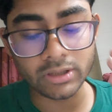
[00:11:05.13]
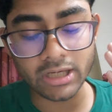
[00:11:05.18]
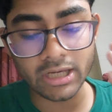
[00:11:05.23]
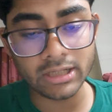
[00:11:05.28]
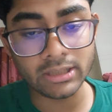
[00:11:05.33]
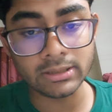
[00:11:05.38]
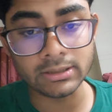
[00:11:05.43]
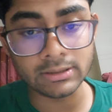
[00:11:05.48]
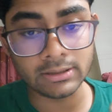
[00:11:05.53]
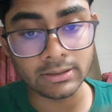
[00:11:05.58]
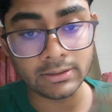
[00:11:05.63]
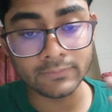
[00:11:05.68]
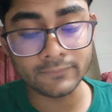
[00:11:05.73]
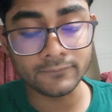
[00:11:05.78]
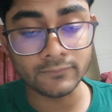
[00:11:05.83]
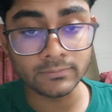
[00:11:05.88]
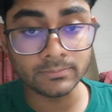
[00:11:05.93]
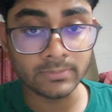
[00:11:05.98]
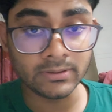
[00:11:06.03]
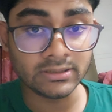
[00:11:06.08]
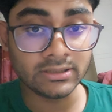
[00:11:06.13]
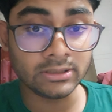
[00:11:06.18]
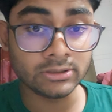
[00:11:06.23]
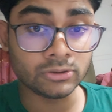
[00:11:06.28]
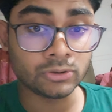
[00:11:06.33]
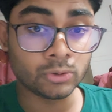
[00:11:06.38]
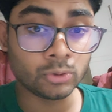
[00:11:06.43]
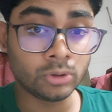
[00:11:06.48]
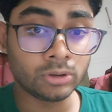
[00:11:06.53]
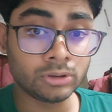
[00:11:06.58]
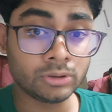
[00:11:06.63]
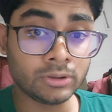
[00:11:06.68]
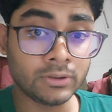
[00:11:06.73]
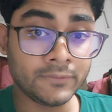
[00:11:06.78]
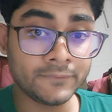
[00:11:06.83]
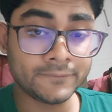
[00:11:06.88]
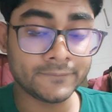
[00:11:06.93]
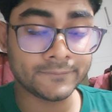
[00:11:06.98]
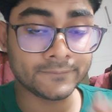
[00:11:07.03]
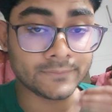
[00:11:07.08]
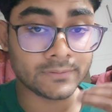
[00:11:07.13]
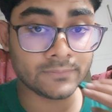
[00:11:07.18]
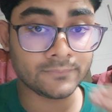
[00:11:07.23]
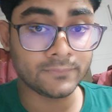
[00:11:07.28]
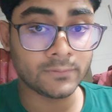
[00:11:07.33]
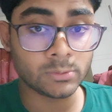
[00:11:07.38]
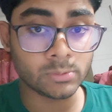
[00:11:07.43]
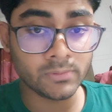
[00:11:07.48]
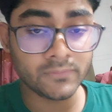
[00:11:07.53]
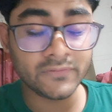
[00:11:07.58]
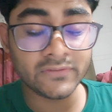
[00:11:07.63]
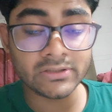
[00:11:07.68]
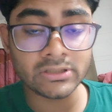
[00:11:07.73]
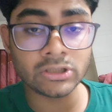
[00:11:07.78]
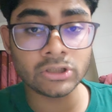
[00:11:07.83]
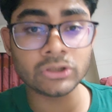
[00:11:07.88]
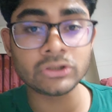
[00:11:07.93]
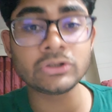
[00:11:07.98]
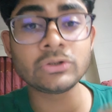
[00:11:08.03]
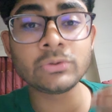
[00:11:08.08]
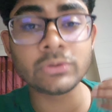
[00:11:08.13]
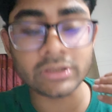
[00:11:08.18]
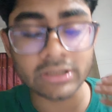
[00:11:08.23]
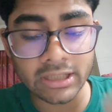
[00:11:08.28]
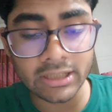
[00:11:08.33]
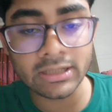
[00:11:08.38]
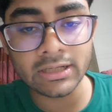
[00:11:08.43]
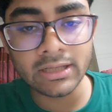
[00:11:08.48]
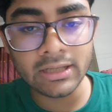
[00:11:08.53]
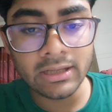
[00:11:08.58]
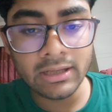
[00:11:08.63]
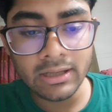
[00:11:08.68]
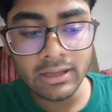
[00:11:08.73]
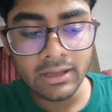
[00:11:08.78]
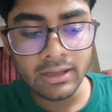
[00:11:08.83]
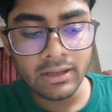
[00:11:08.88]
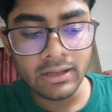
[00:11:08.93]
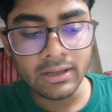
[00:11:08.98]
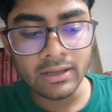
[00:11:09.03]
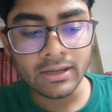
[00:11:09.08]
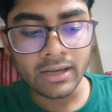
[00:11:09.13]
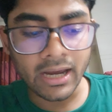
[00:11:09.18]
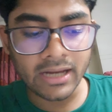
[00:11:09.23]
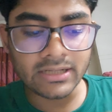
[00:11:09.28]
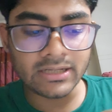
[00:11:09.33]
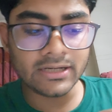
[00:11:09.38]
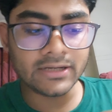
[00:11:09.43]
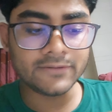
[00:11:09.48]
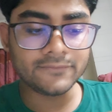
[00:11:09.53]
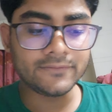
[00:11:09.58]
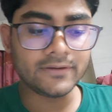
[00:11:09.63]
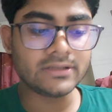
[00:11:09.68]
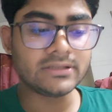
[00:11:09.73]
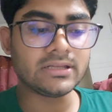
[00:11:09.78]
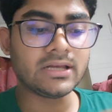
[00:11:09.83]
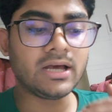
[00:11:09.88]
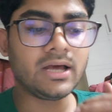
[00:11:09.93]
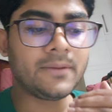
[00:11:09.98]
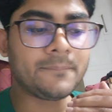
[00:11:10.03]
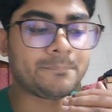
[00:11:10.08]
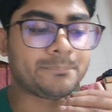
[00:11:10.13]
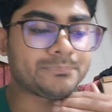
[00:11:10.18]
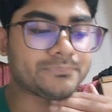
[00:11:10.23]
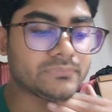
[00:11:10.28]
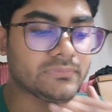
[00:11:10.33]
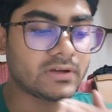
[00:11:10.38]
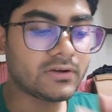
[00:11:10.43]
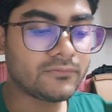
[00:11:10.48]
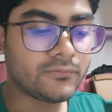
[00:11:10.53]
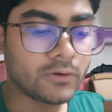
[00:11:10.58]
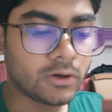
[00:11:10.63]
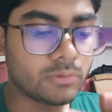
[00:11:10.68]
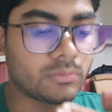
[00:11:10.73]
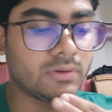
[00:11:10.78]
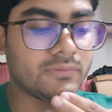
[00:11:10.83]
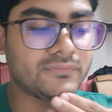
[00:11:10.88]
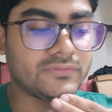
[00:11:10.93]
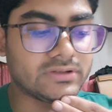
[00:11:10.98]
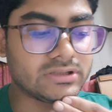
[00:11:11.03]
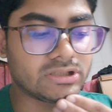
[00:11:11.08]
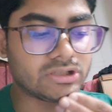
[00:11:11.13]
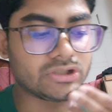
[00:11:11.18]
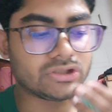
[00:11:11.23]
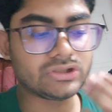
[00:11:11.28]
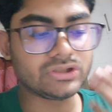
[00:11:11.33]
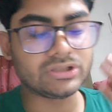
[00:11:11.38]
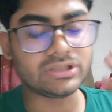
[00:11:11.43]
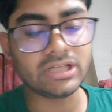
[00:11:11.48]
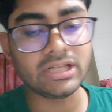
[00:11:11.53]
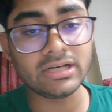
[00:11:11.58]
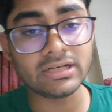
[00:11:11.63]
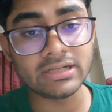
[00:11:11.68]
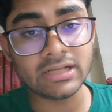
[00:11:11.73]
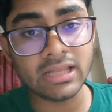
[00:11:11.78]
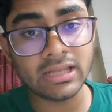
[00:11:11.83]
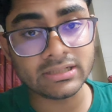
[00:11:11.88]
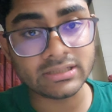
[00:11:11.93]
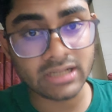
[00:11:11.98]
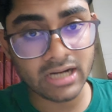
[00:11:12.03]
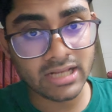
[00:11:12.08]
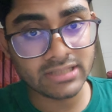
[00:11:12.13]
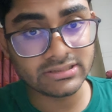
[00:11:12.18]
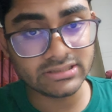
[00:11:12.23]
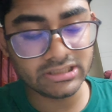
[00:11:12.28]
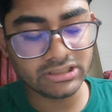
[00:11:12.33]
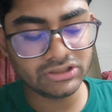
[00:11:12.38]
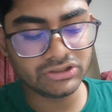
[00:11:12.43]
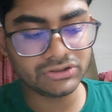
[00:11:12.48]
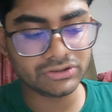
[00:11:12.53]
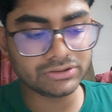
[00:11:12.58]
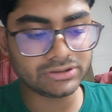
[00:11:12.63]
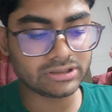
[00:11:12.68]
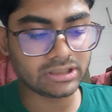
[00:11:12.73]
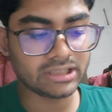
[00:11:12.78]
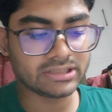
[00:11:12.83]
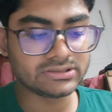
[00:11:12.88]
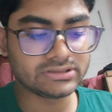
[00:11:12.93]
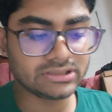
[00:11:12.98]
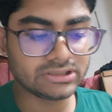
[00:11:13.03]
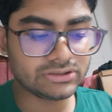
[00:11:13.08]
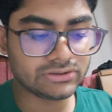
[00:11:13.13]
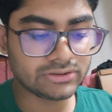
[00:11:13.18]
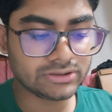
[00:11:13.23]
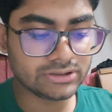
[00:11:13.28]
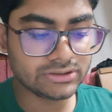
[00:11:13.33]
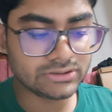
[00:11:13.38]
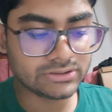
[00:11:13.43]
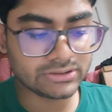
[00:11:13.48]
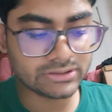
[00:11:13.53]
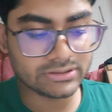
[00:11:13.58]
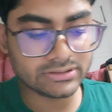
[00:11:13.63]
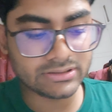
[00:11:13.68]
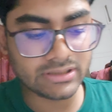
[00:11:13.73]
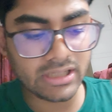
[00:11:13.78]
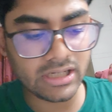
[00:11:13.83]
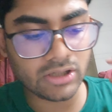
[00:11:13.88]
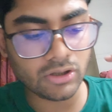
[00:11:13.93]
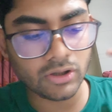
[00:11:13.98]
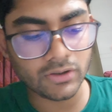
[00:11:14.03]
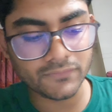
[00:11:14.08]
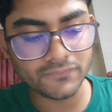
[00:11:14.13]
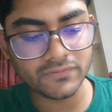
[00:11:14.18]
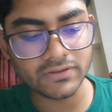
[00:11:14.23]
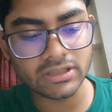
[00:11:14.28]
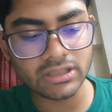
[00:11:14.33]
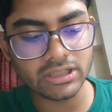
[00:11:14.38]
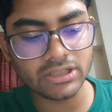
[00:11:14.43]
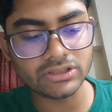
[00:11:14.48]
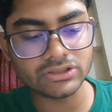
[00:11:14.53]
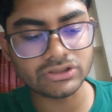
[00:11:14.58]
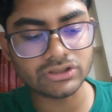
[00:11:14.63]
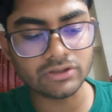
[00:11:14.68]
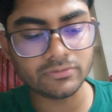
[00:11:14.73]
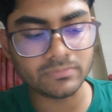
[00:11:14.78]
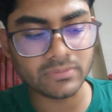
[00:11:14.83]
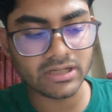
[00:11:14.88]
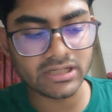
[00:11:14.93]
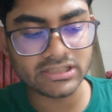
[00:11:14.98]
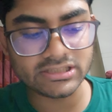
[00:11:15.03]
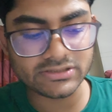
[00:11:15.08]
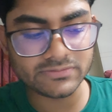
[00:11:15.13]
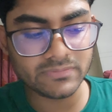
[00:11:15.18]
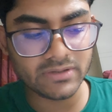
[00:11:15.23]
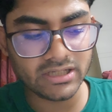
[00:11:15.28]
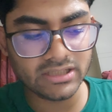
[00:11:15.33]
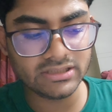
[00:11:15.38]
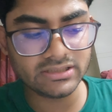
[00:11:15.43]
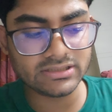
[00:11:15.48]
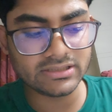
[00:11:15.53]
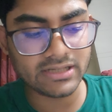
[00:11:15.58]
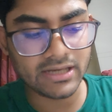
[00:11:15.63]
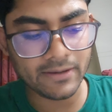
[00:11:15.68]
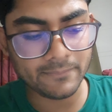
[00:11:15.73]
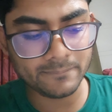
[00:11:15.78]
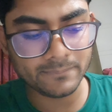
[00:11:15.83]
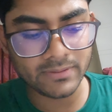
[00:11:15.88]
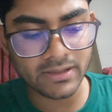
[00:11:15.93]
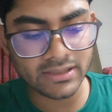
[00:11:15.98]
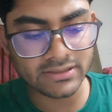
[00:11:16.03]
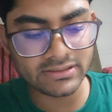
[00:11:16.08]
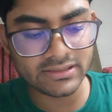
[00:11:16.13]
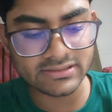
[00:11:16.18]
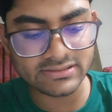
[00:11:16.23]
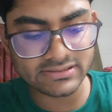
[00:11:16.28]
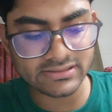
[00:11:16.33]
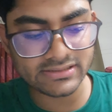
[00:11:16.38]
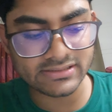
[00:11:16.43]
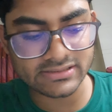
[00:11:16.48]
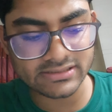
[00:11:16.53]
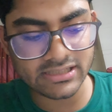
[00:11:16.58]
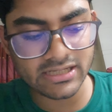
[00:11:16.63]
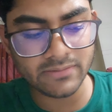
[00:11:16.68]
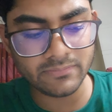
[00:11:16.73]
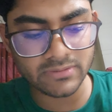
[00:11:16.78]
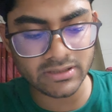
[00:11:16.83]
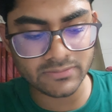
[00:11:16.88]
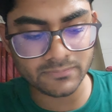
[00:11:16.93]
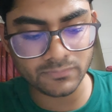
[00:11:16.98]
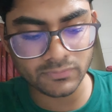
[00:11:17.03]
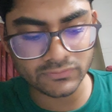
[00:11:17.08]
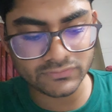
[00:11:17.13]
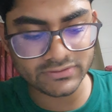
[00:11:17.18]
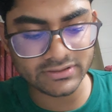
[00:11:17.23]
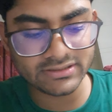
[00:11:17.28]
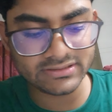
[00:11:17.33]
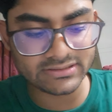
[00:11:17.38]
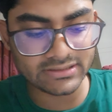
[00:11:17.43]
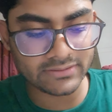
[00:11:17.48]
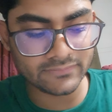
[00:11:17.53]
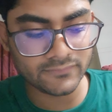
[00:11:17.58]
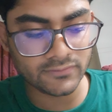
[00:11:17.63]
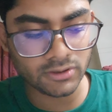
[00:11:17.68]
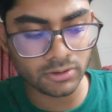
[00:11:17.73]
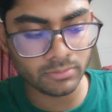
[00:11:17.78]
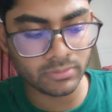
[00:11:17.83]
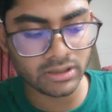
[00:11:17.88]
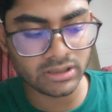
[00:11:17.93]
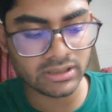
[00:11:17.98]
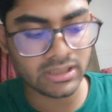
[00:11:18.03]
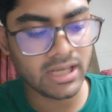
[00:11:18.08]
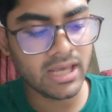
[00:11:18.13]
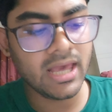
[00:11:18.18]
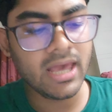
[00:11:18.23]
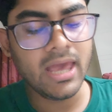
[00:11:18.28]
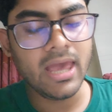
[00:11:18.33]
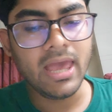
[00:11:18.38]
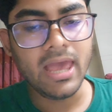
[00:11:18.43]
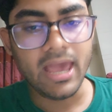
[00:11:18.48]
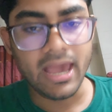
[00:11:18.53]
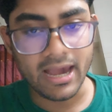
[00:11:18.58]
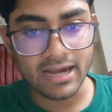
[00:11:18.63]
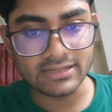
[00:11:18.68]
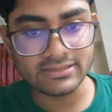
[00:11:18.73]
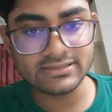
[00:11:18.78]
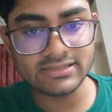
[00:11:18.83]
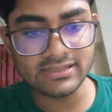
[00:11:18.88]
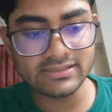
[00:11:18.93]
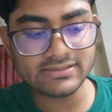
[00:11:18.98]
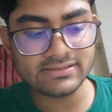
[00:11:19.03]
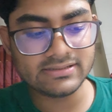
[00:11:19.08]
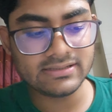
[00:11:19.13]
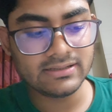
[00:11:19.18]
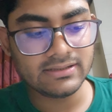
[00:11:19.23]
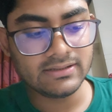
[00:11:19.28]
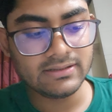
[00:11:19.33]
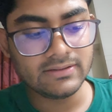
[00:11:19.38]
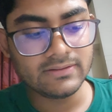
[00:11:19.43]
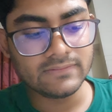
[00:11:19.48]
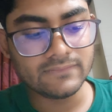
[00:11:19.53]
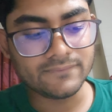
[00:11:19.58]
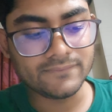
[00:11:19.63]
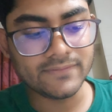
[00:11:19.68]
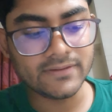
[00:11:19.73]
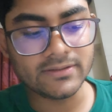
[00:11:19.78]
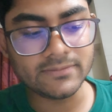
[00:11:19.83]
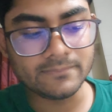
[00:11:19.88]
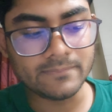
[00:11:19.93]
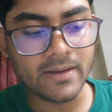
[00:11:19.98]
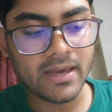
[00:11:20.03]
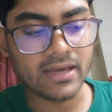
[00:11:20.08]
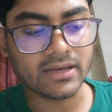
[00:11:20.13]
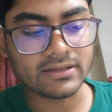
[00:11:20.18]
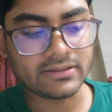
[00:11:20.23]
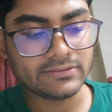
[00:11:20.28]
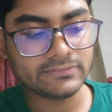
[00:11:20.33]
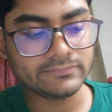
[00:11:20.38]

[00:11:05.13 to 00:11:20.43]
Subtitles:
can by the through of in form of iteration we can identify the form of iteration. Then the transition is the configuration management, apply the system in process environment, adjust feedback.